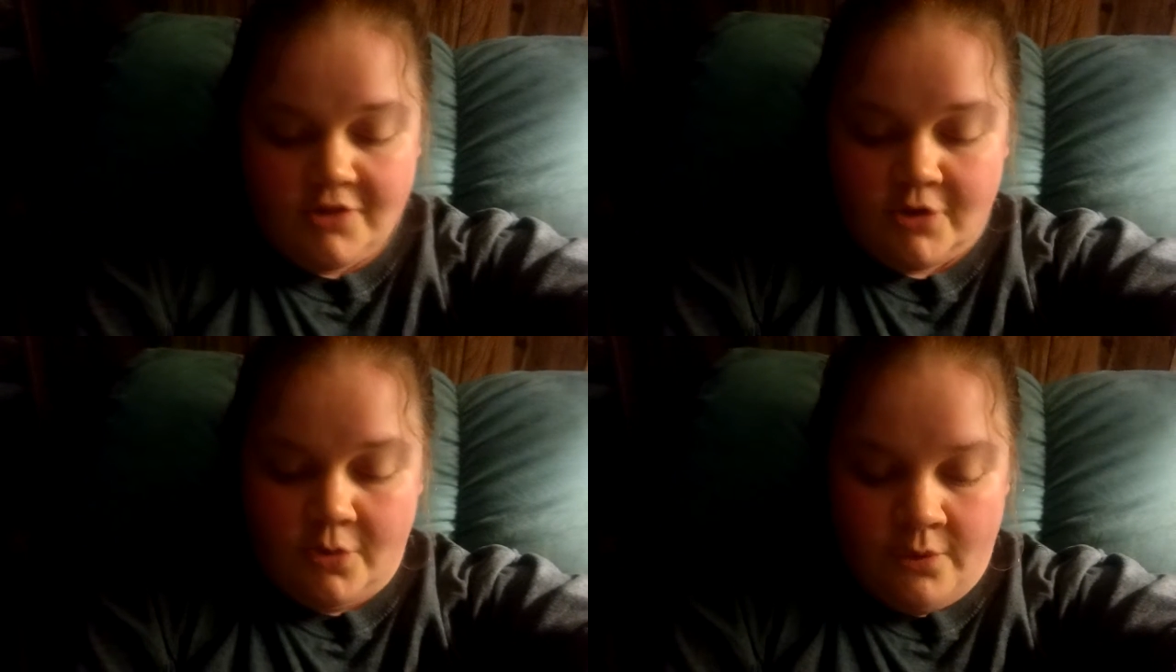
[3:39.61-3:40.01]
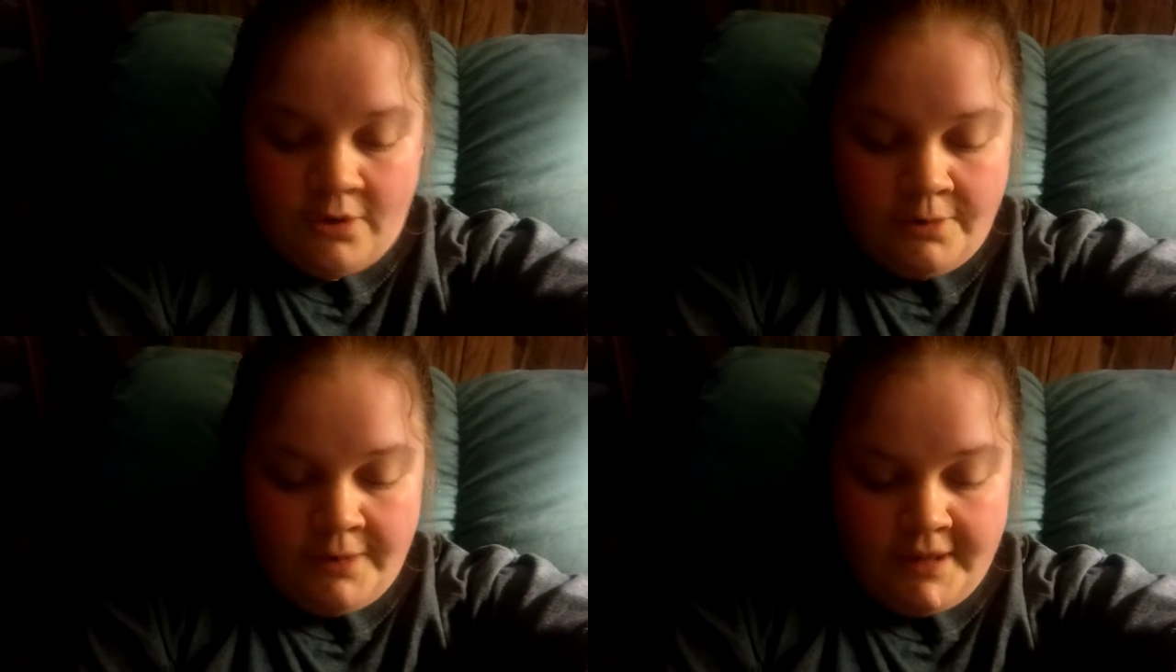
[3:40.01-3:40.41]
so
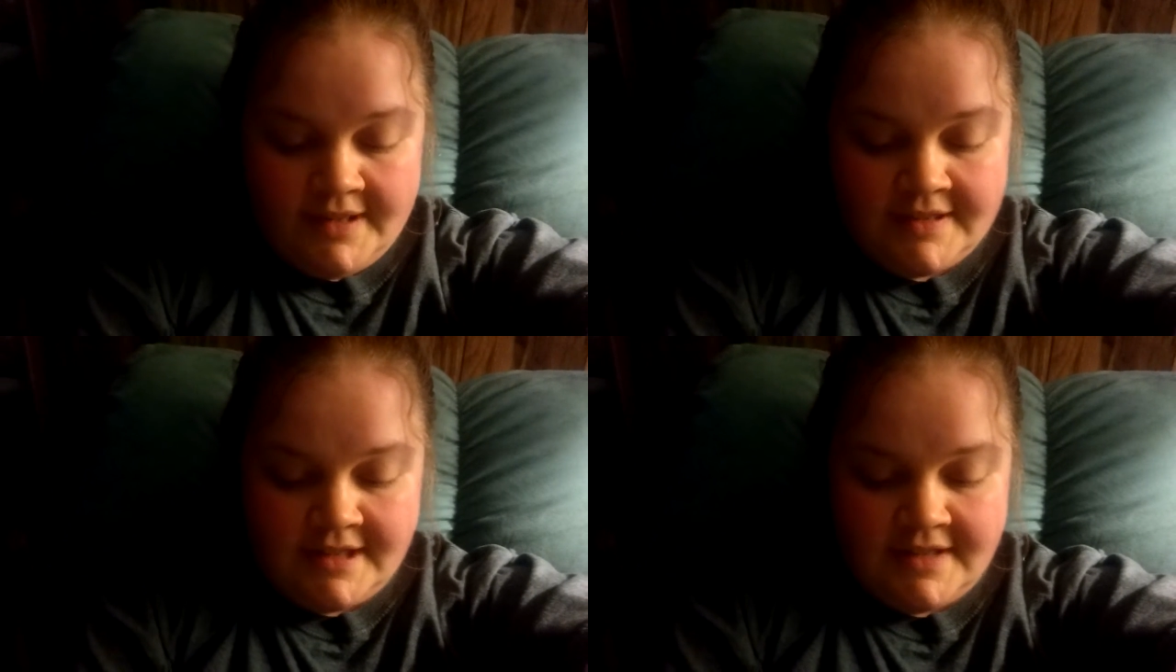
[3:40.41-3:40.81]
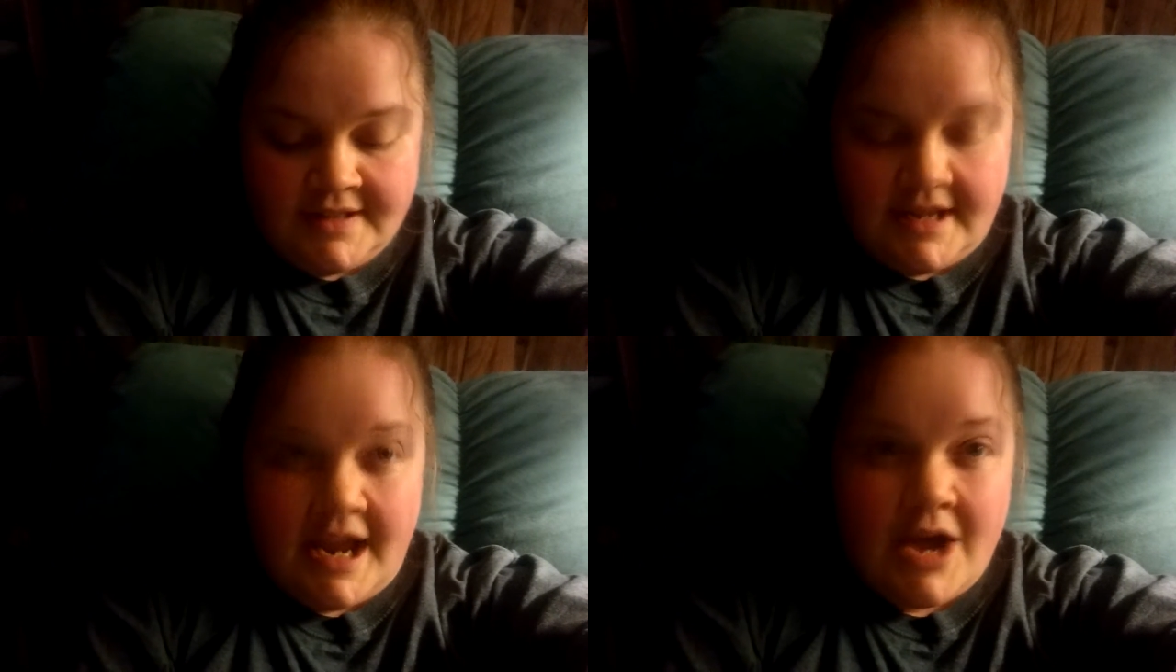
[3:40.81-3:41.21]
world peace
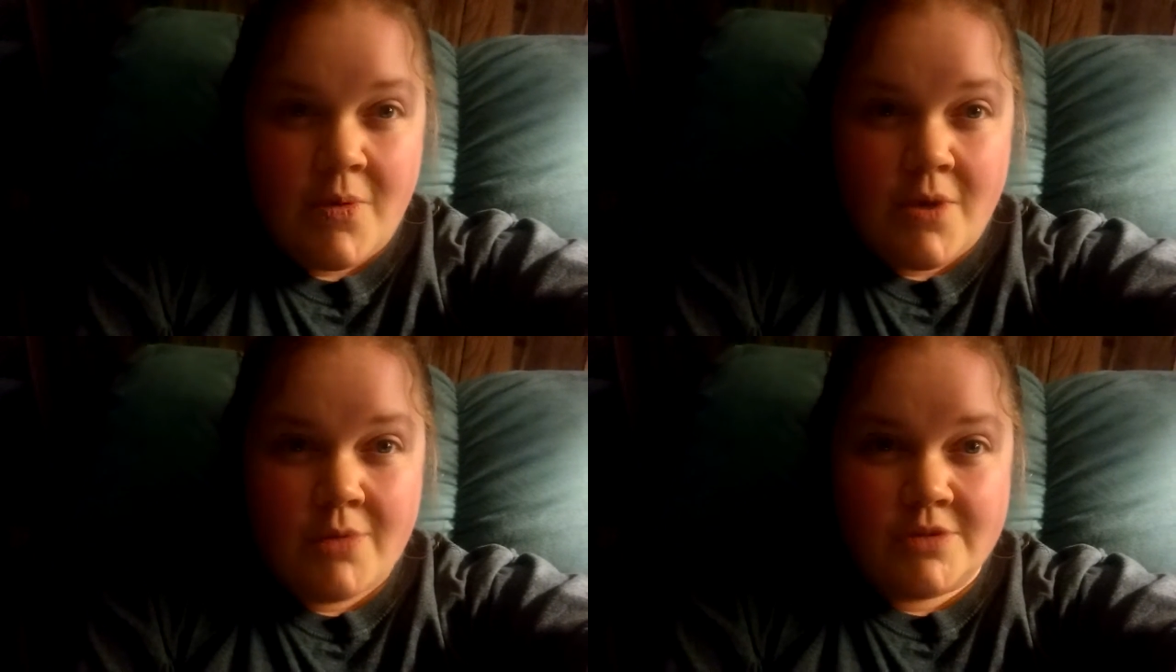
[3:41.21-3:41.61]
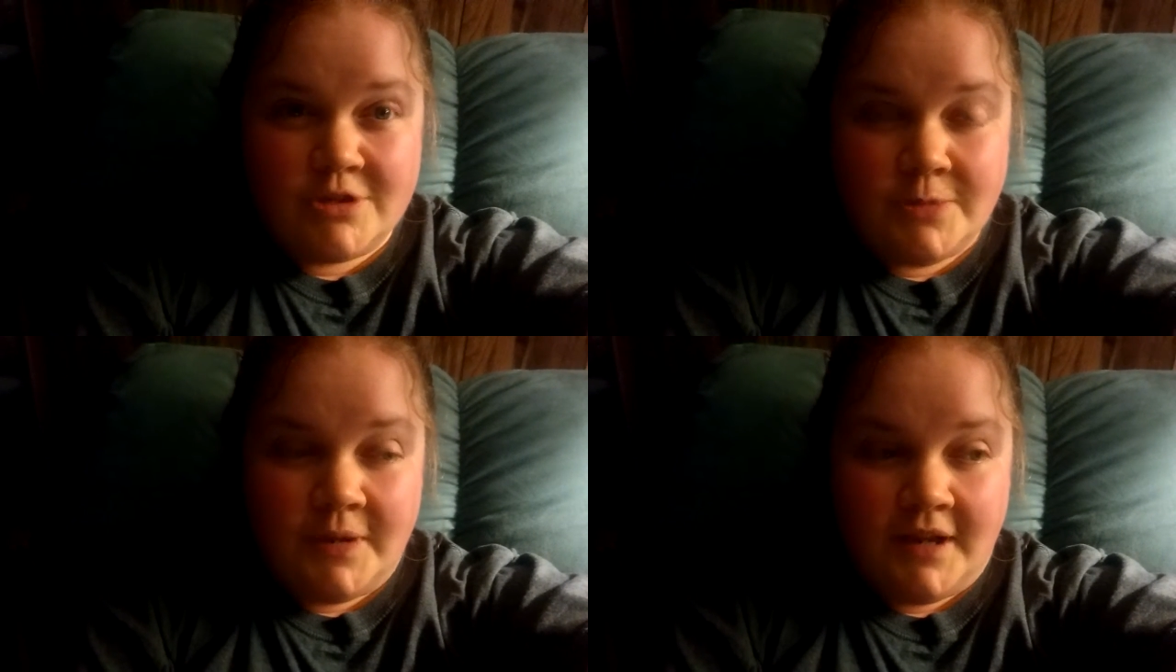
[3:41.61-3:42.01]
doesn't count, what would
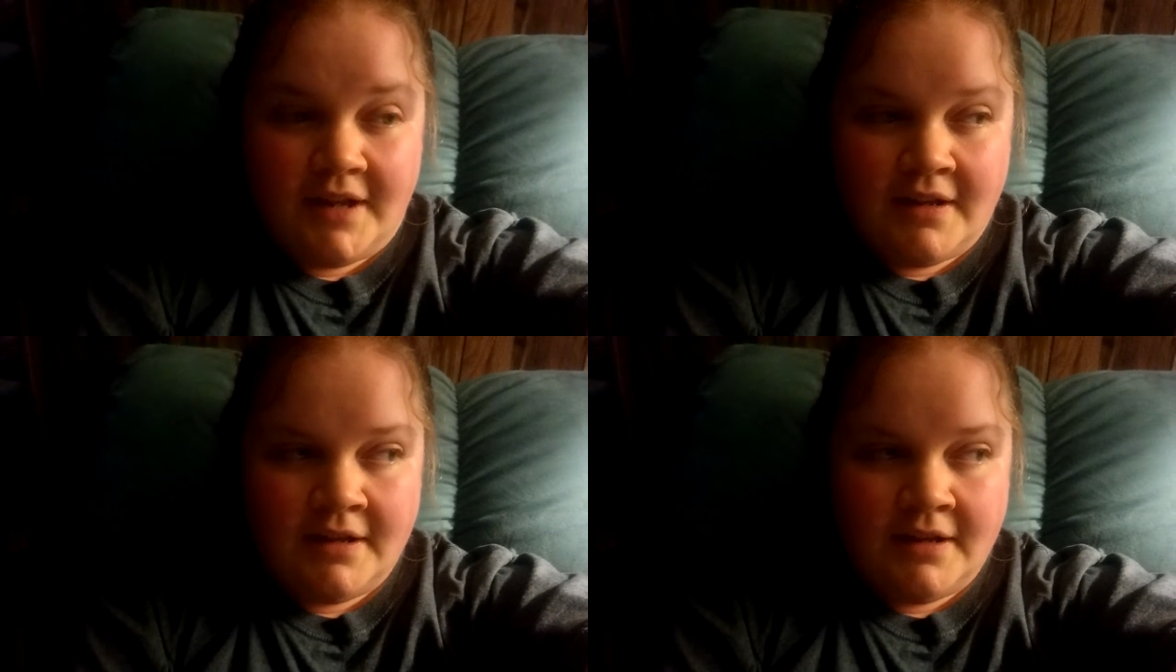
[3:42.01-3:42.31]
you pick?